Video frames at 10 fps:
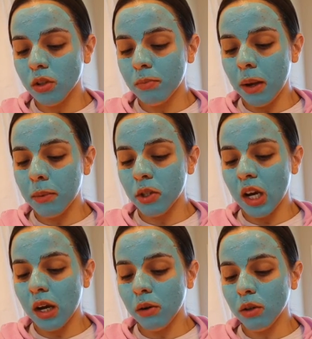a paper
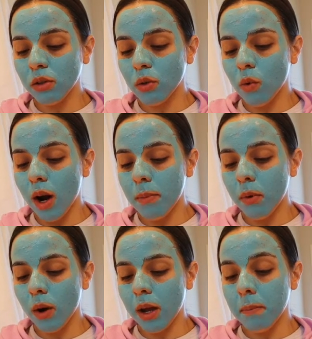towel to wipe
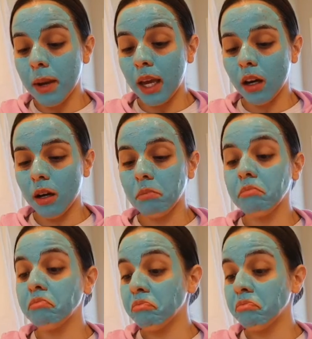away makeup.